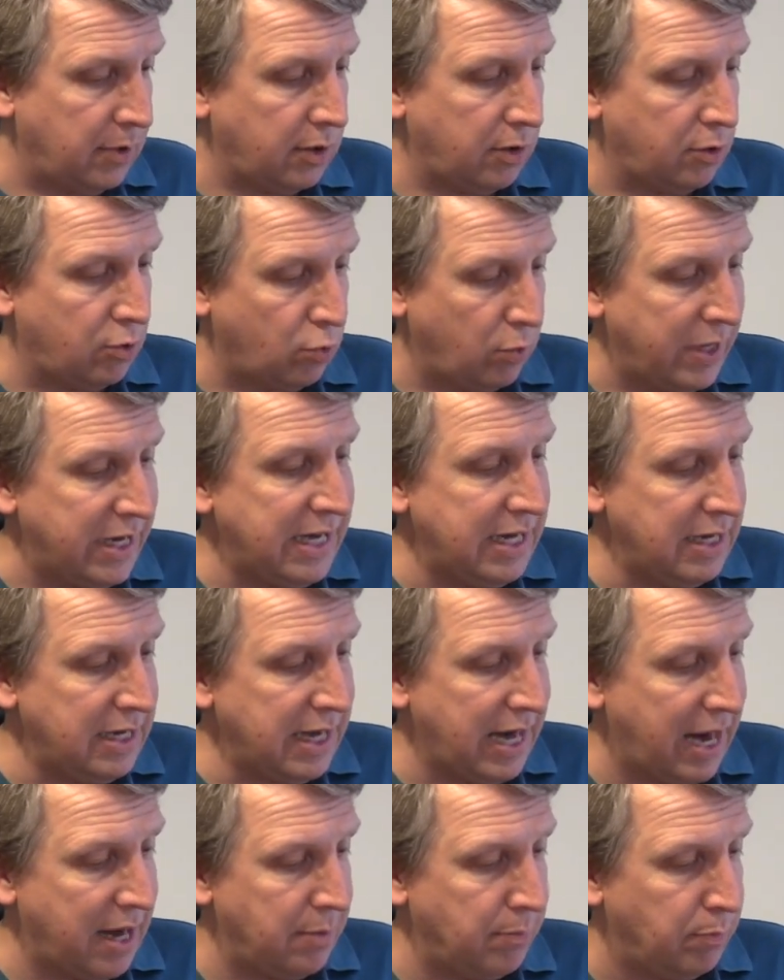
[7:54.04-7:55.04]
green
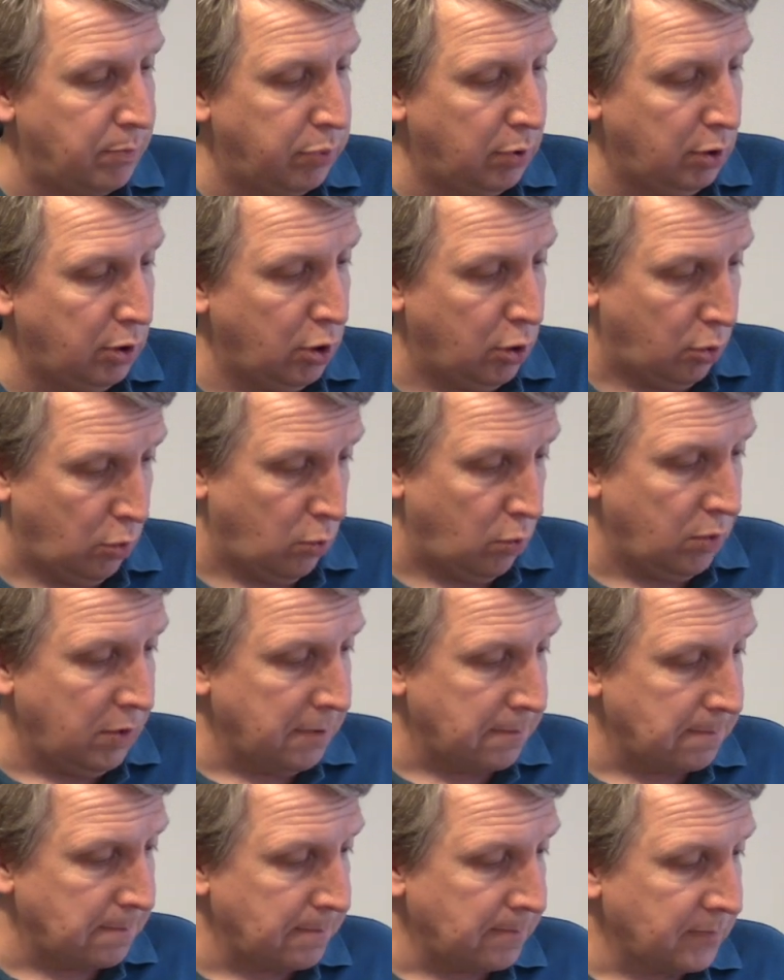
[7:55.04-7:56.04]
and blue.
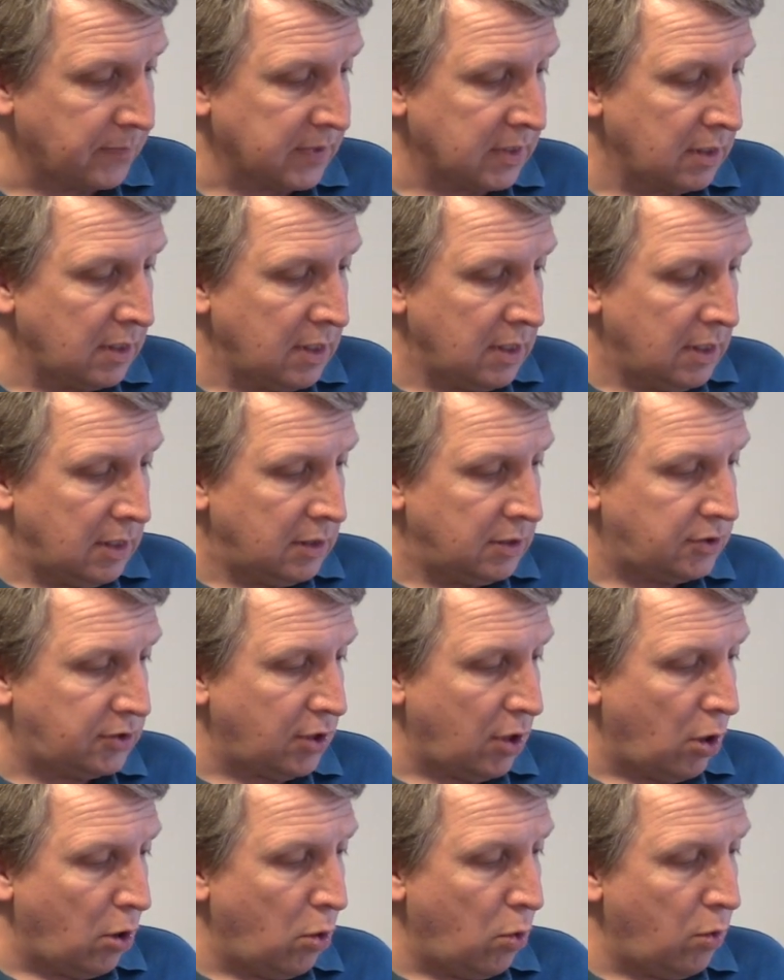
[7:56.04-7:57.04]

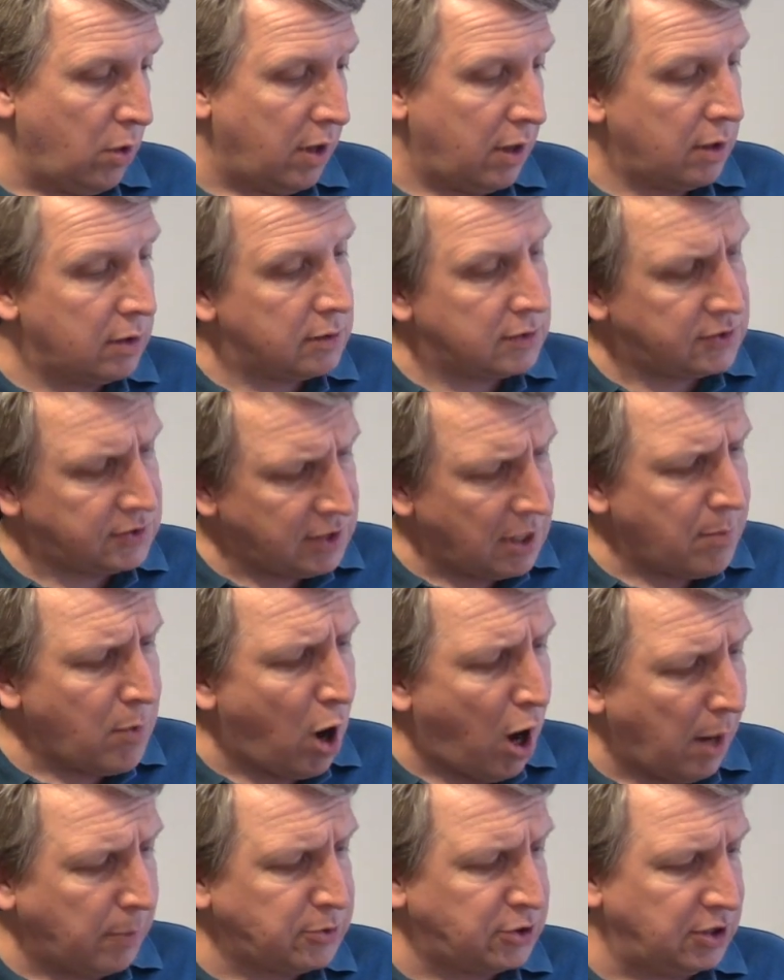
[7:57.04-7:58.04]
So some
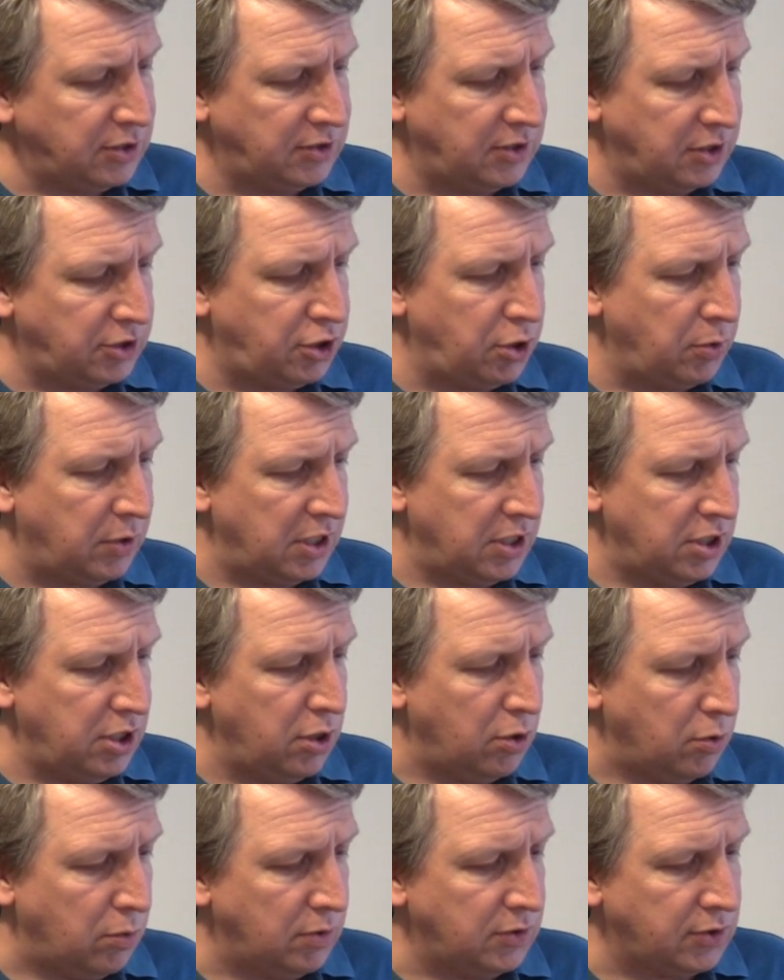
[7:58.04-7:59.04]
options that you can
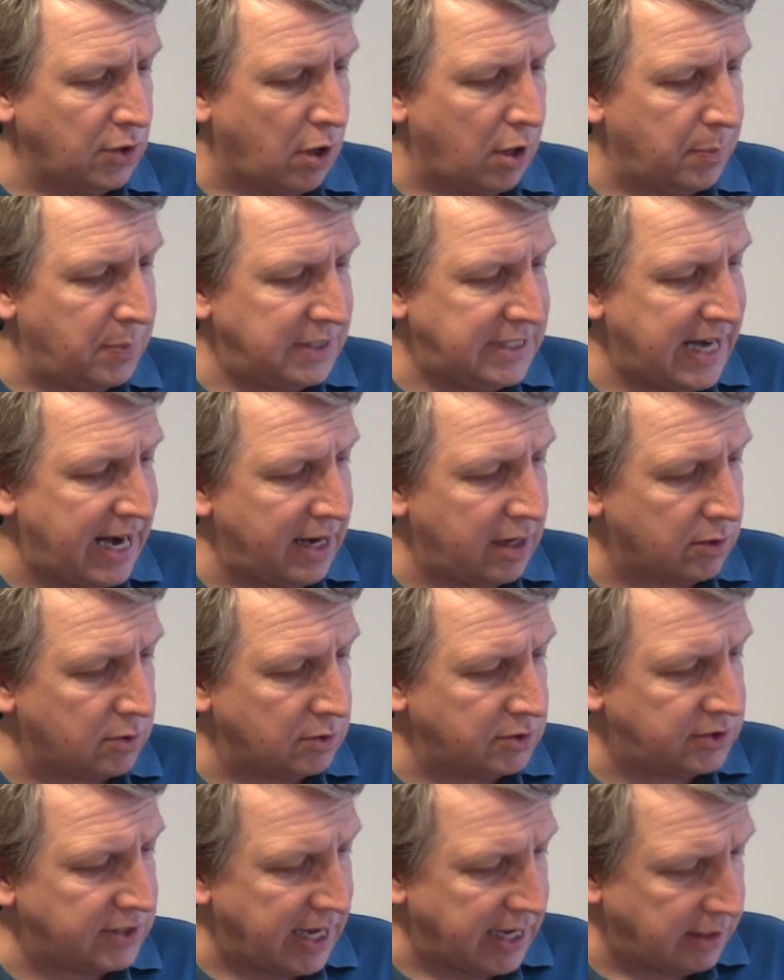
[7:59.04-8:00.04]
use are Botanical
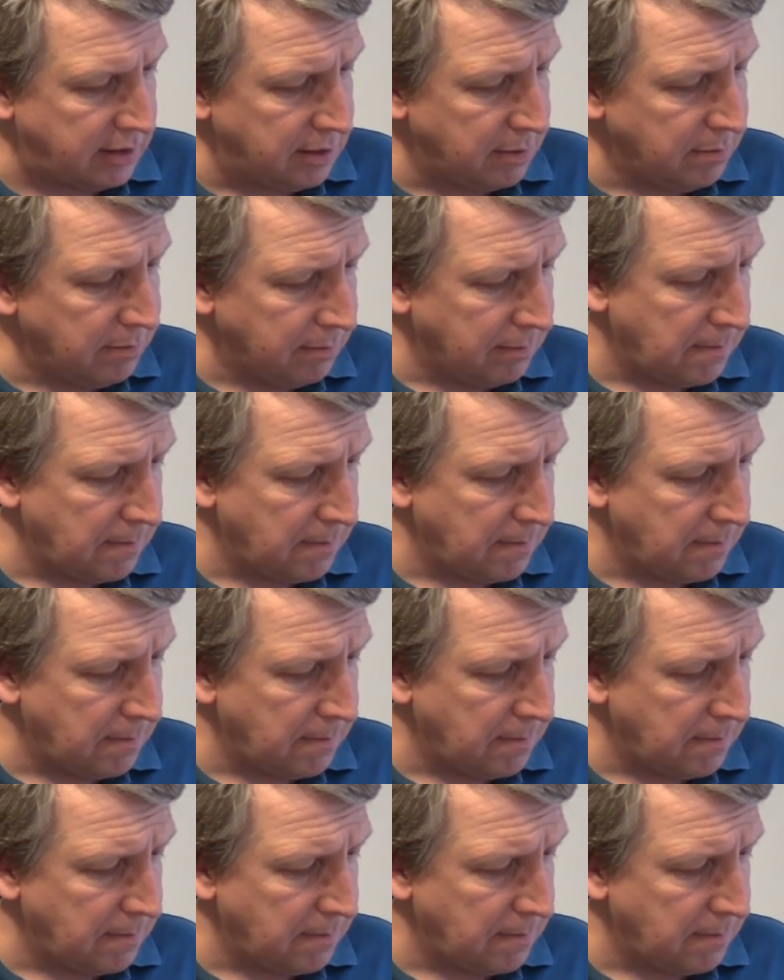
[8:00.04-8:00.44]
Sanctum.